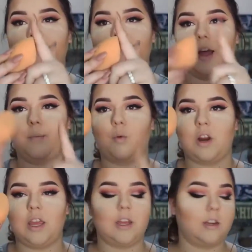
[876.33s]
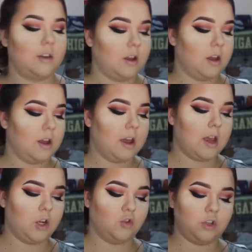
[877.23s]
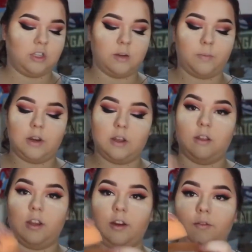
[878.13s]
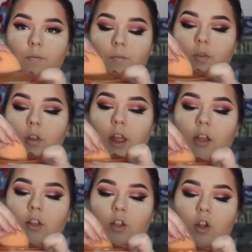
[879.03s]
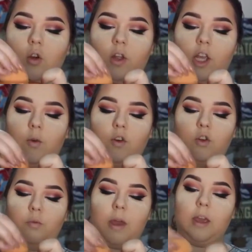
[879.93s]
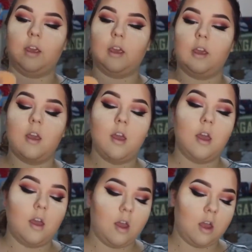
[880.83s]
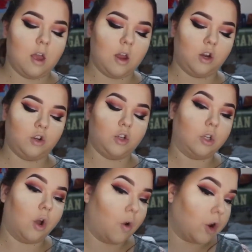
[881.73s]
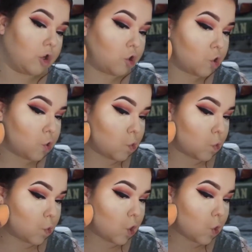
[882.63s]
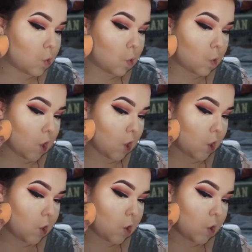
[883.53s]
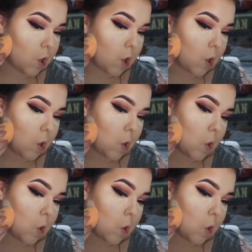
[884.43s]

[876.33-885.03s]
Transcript: flat pointy end, and you just dip it in there like so, like you would do baking. And you're just going to go right under there,